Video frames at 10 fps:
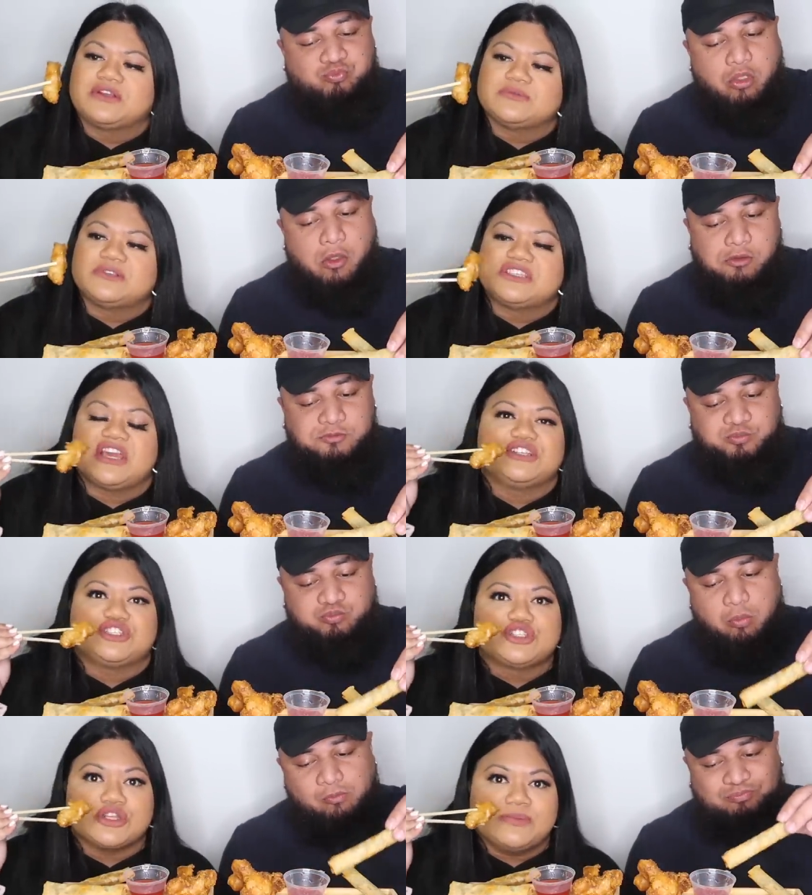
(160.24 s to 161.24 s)
Speaker 1: Because I'm scared it's
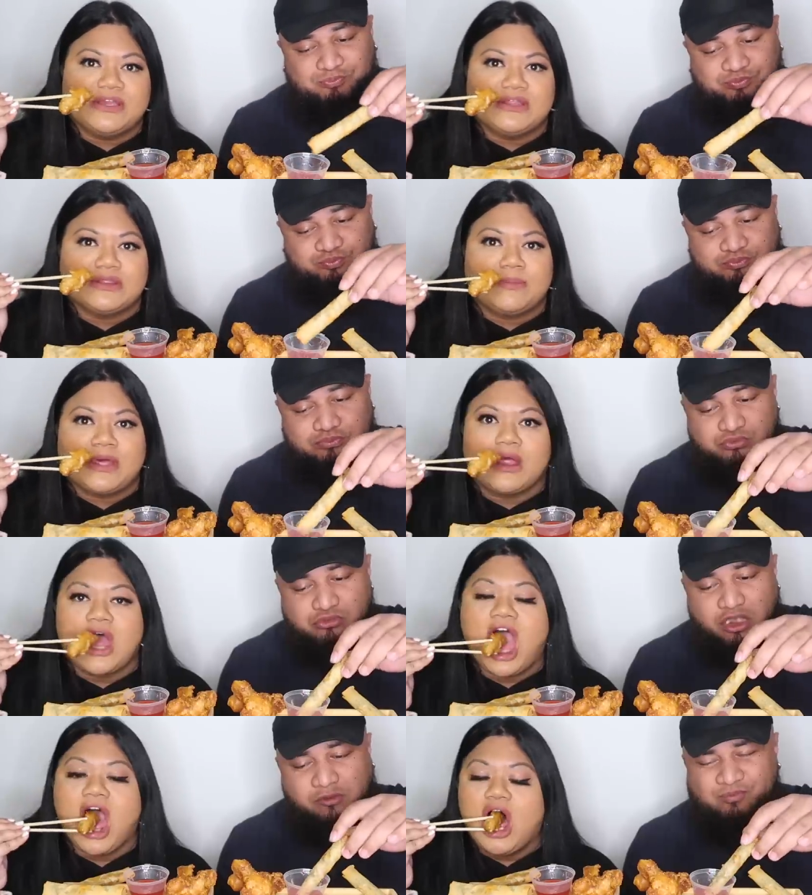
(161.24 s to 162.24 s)
just going to be the
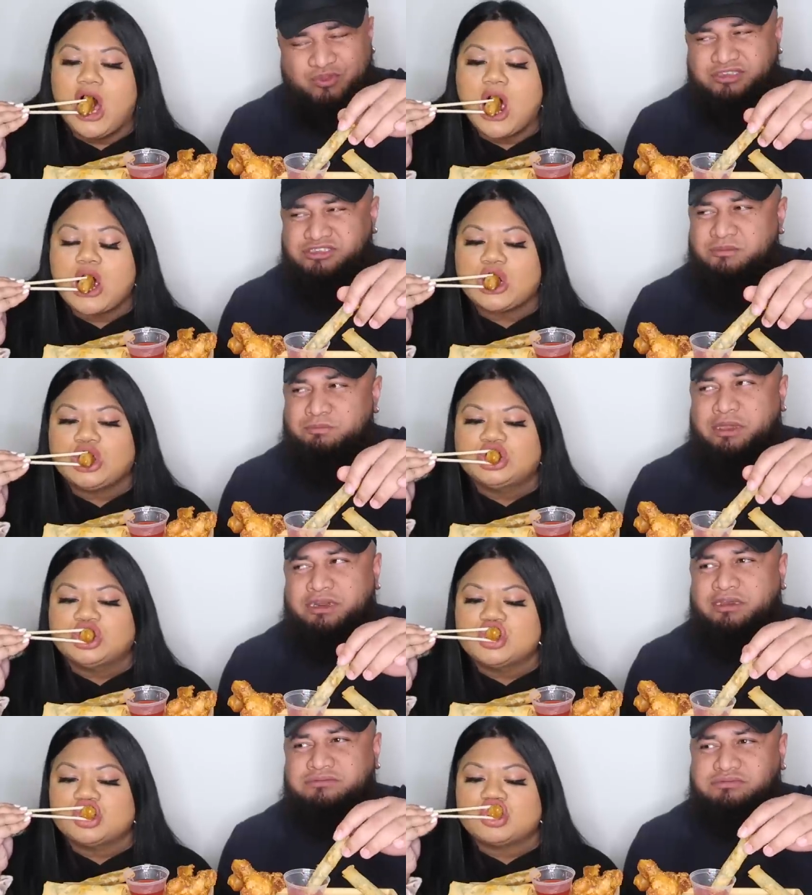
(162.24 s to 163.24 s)
batter.
Speaker 2: Yeah, it's not
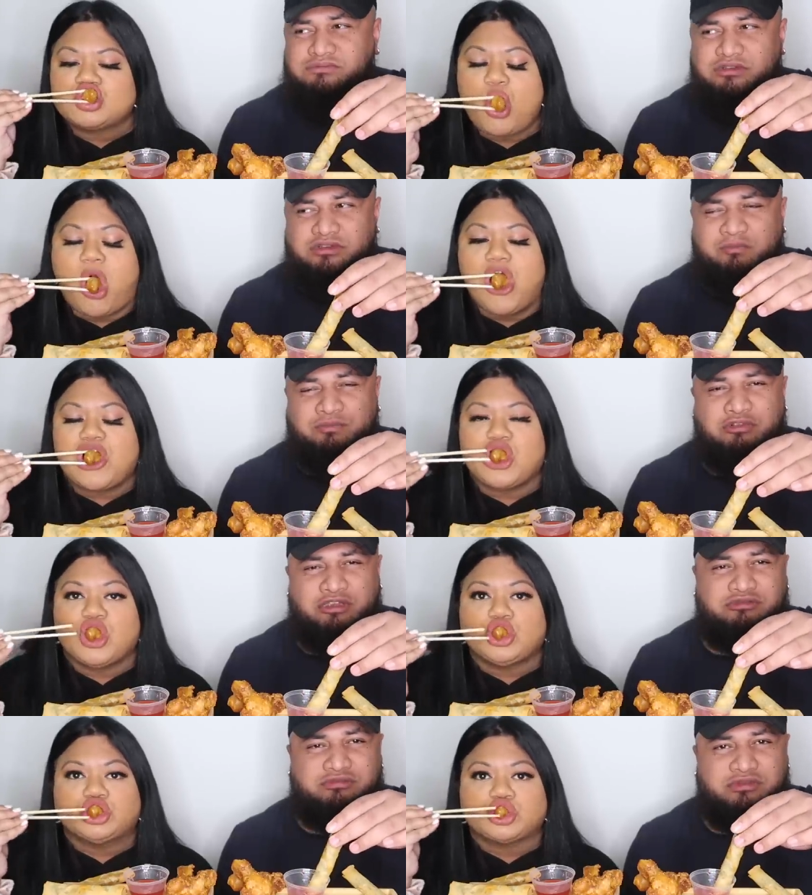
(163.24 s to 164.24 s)
batter. And they pull
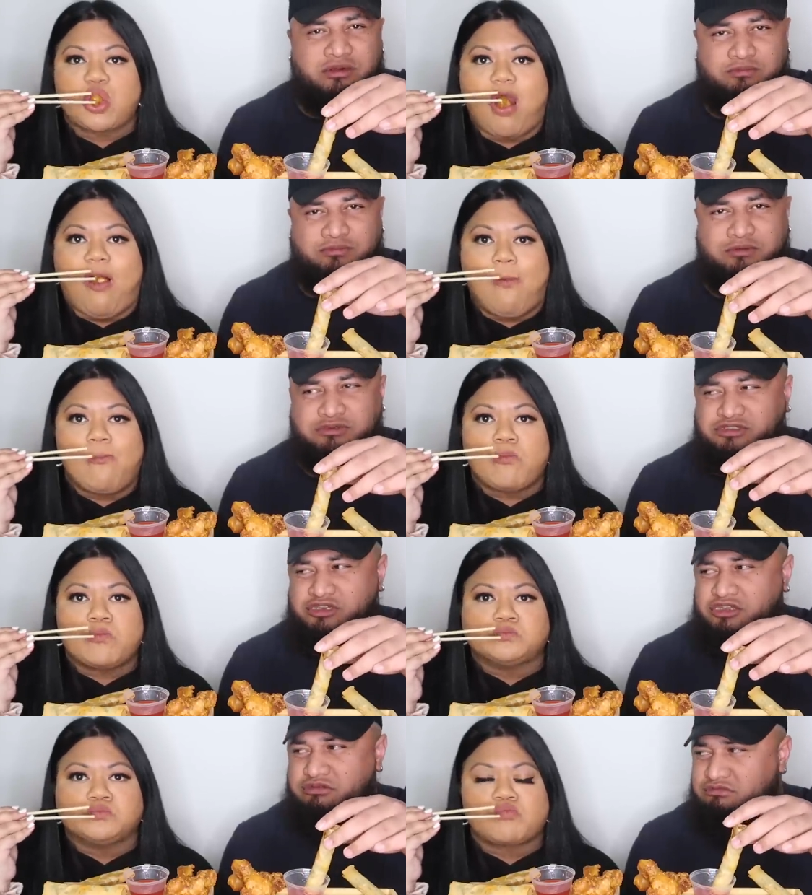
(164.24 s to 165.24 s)
up probably
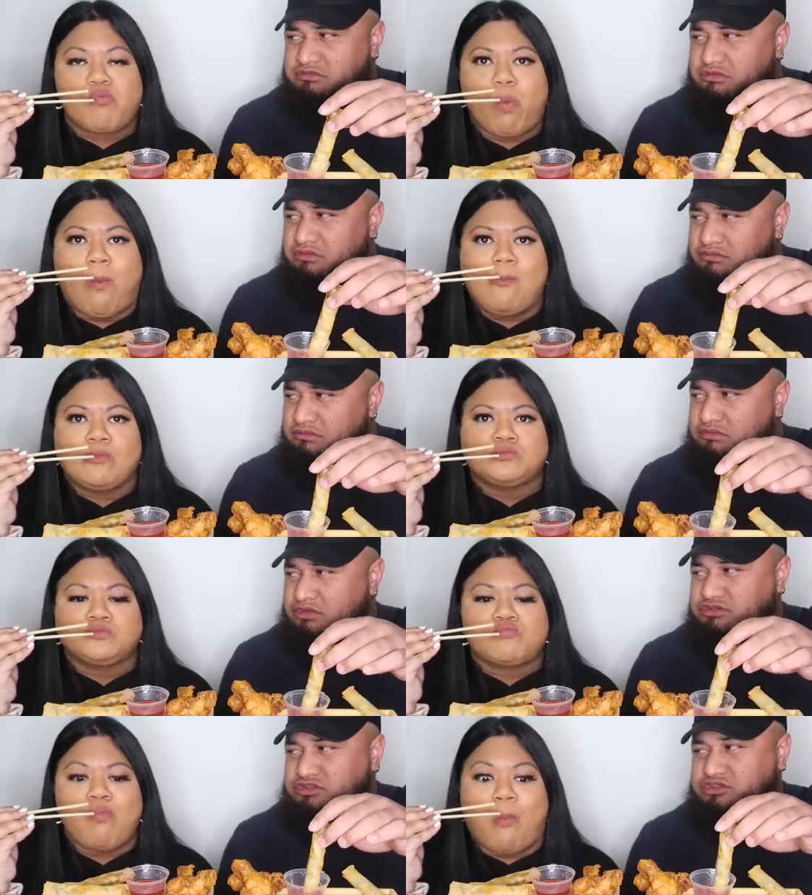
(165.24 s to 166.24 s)
skin.
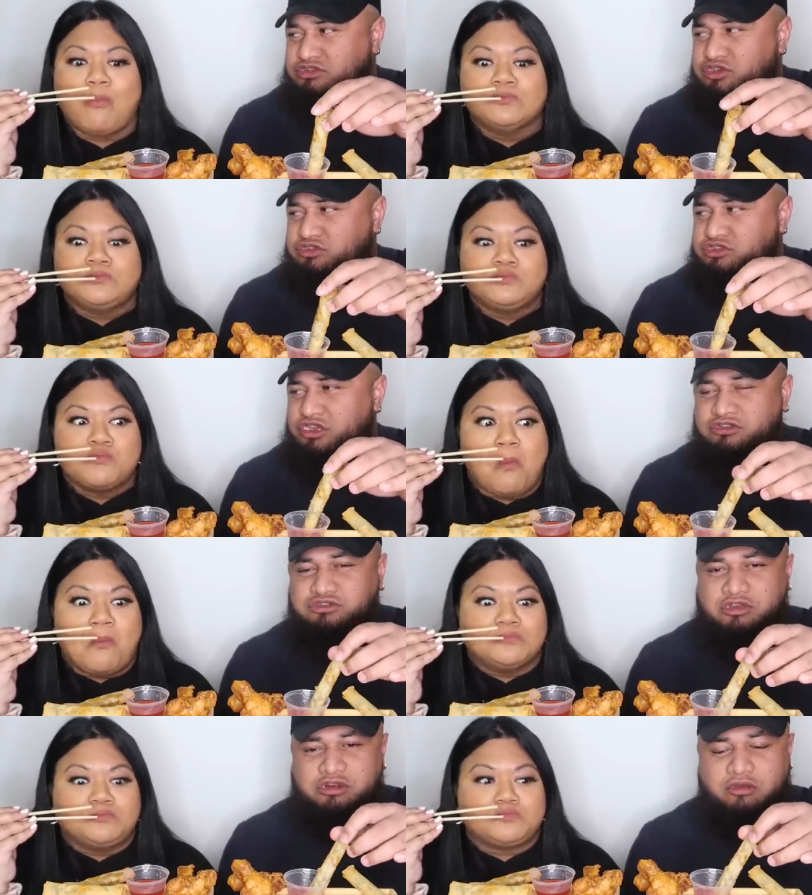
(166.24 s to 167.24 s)
Yeah, just chicken mm. skin
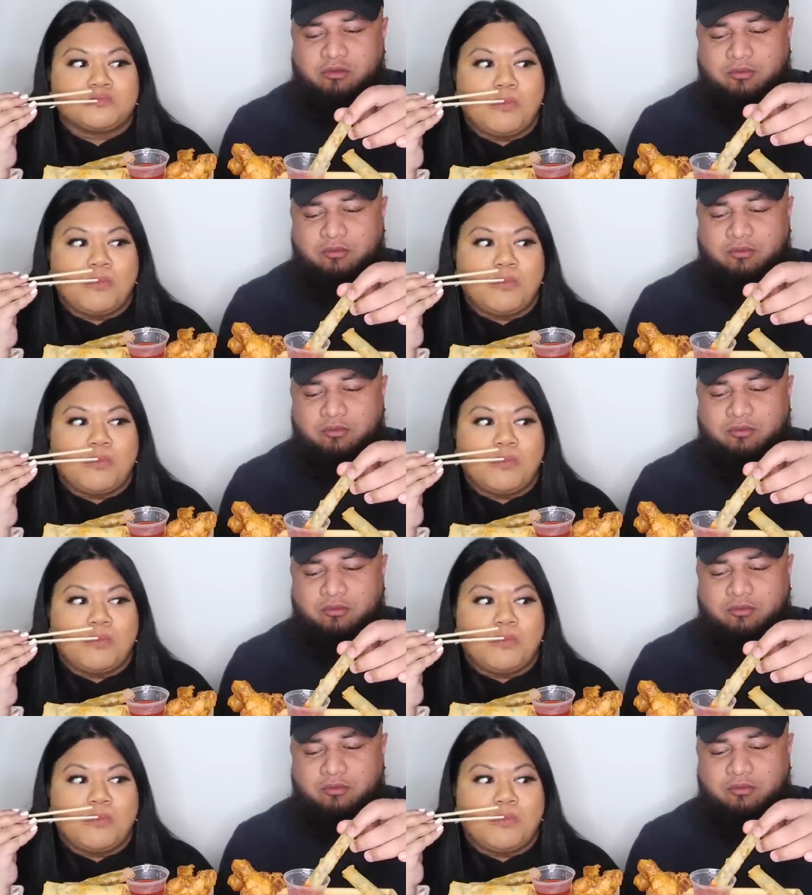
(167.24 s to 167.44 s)
inside it.